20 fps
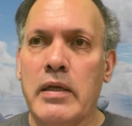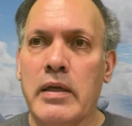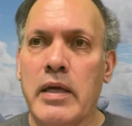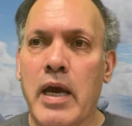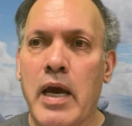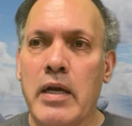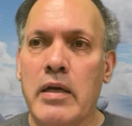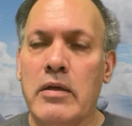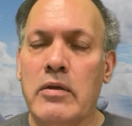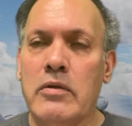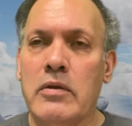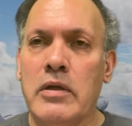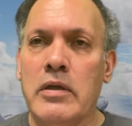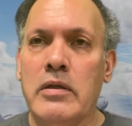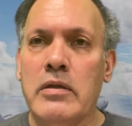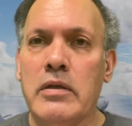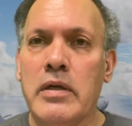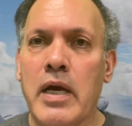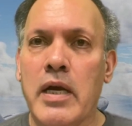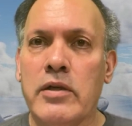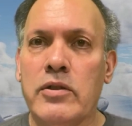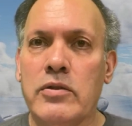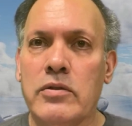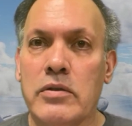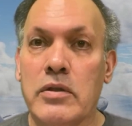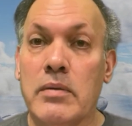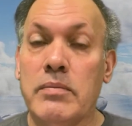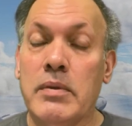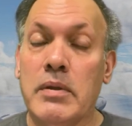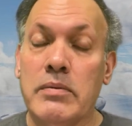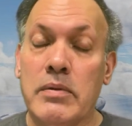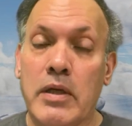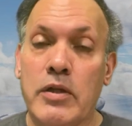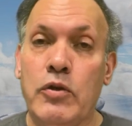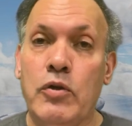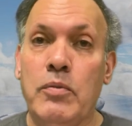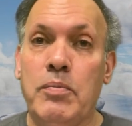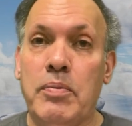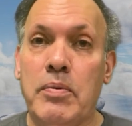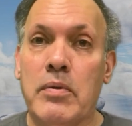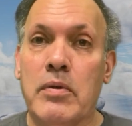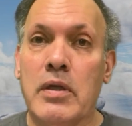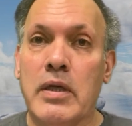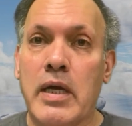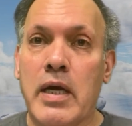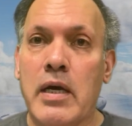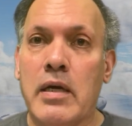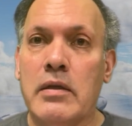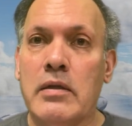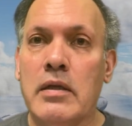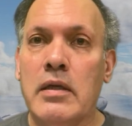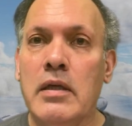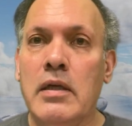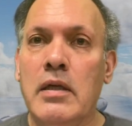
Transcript: Canada or international, sometimes they do pull it out,